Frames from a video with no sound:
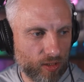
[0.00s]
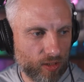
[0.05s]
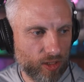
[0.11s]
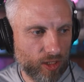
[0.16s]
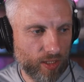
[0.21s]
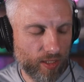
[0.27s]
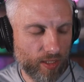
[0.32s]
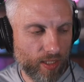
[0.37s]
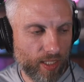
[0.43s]

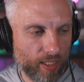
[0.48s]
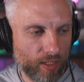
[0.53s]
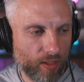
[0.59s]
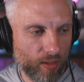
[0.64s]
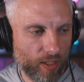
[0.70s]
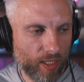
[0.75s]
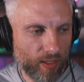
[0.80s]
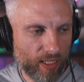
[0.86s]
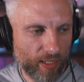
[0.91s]
sushi that you
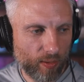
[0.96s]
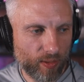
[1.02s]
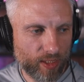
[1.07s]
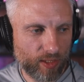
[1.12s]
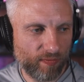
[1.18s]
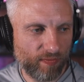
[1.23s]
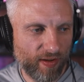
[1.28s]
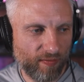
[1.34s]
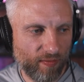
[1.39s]
get? Like, what's
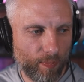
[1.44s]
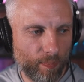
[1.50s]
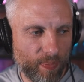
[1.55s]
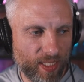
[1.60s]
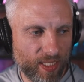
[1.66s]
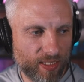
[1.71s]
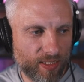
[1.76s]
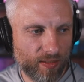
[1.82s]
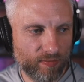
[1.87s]
your favorite
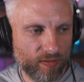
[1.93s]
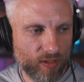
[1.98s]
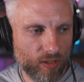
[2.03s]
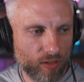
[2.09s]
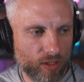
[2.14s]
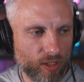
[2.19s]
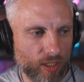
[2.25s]
piece of sushi?